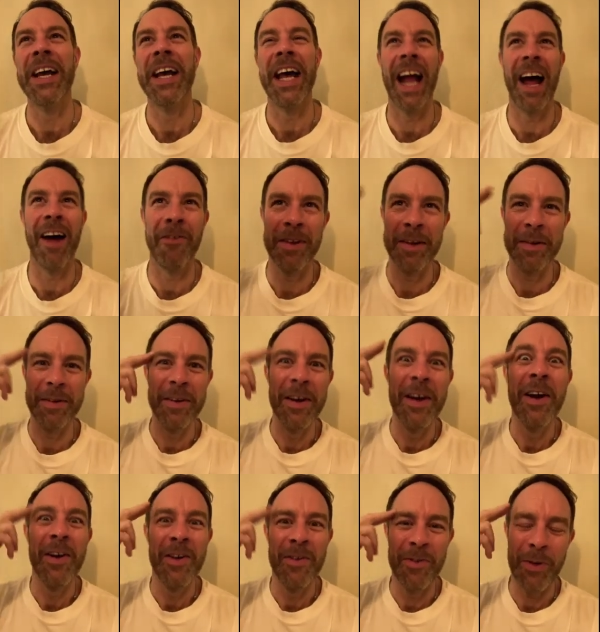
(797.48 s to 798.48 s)
and having
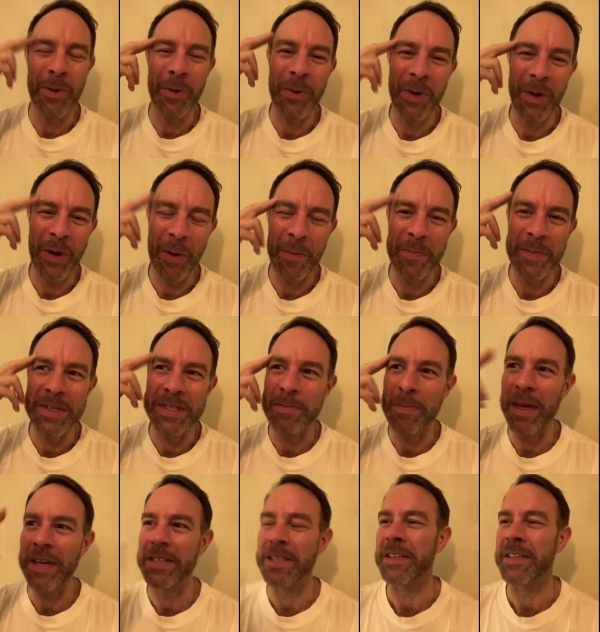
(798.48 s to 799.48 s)
full compass
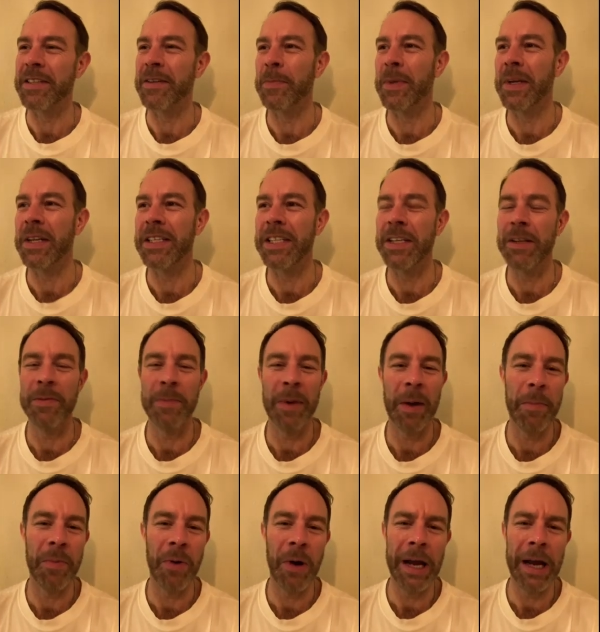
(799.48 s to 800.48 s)
mentis ability of my
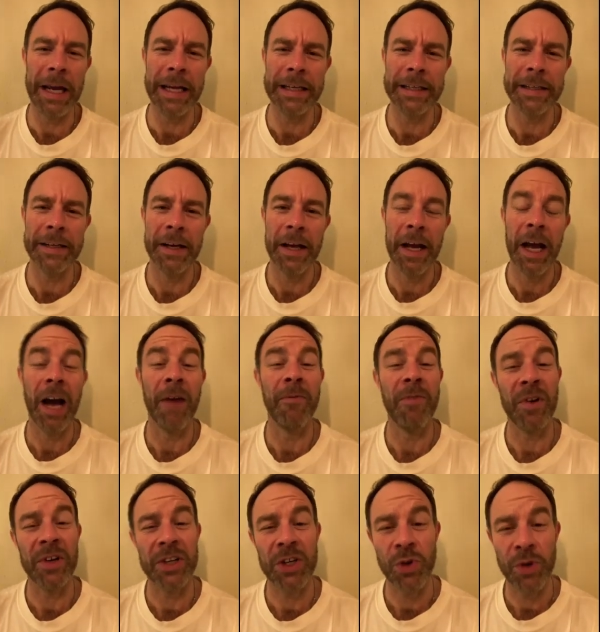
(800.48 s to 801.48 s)
brain. I'm
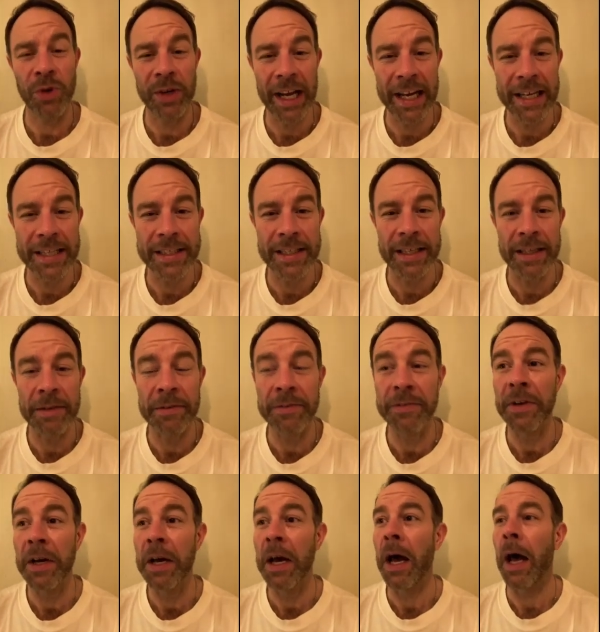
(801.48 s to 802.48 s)
very creative.
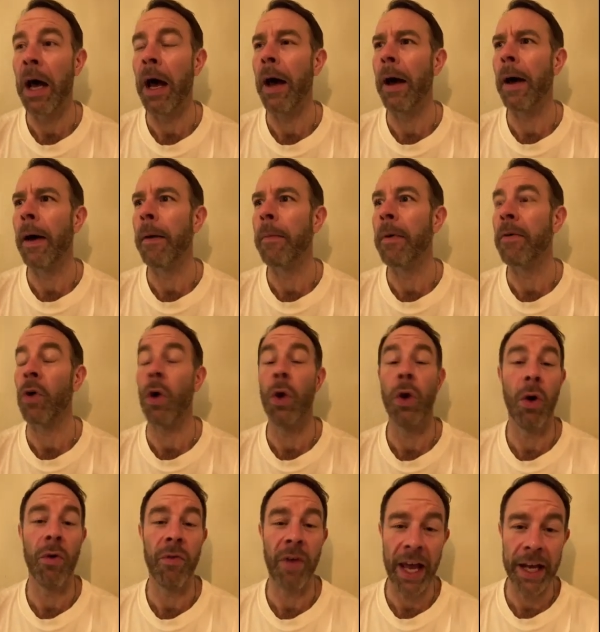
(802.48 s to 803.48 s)
Um, I've got a
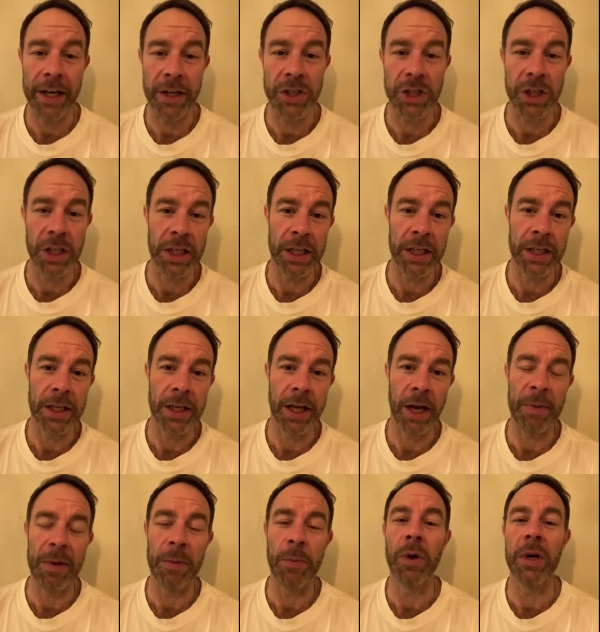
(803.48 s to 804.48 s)
lot of energy. I've
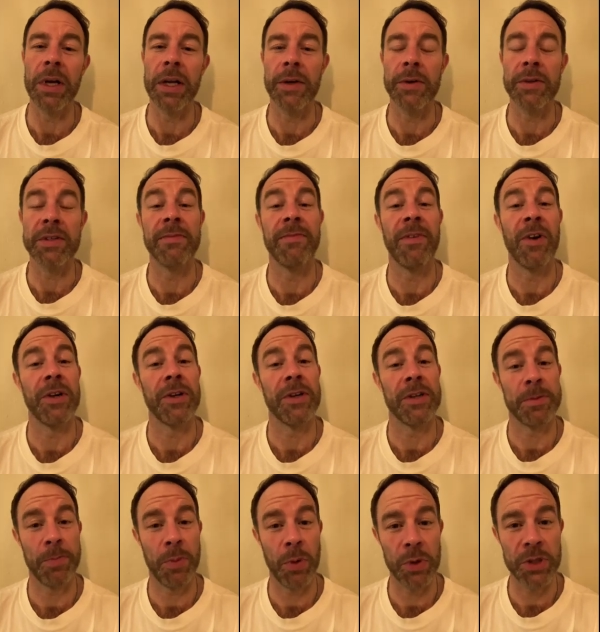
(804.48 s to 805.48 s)
been working on some very nice
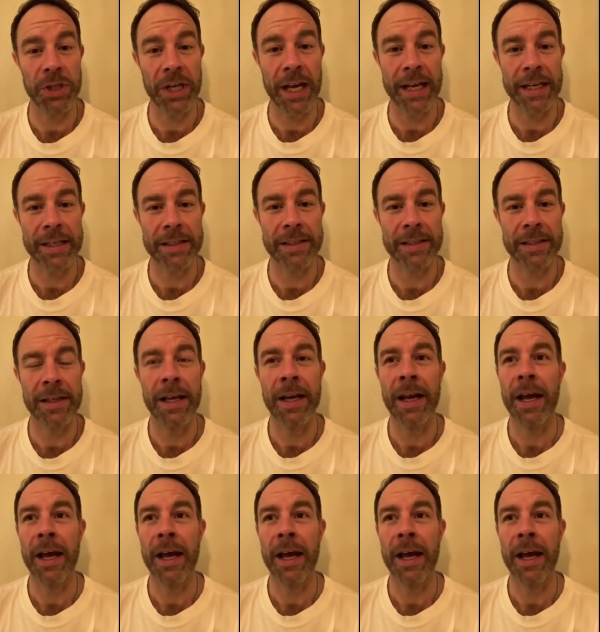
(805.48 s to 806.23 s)
projects.